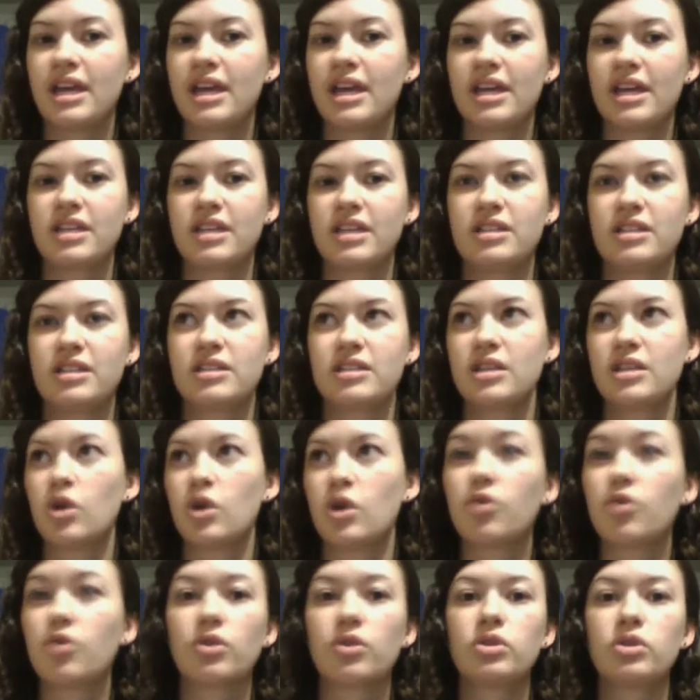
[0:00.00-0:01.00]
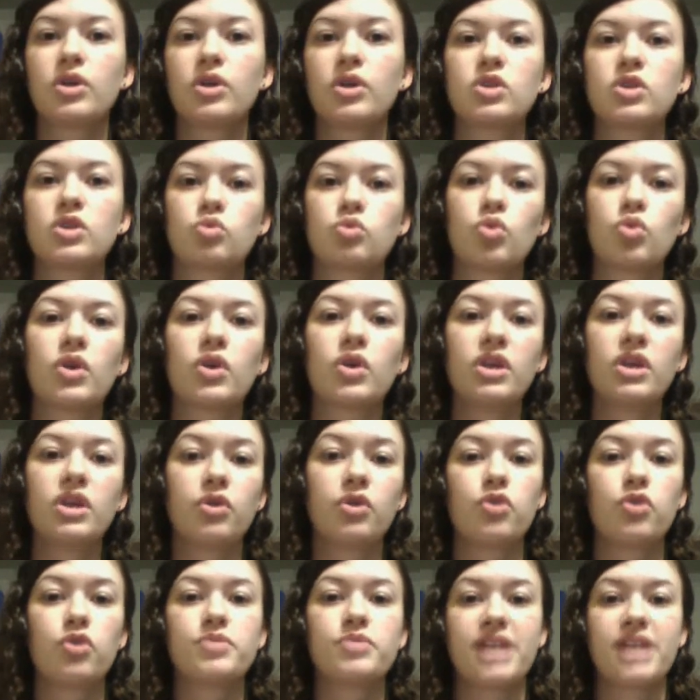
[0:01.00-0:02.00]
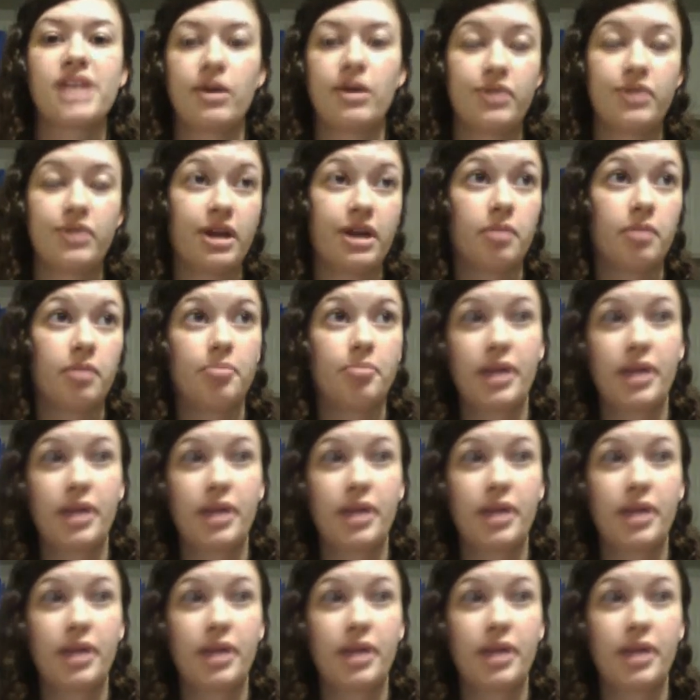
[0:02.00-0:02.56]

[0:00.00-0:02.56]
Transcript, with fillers: and overlooked rookie groups out there.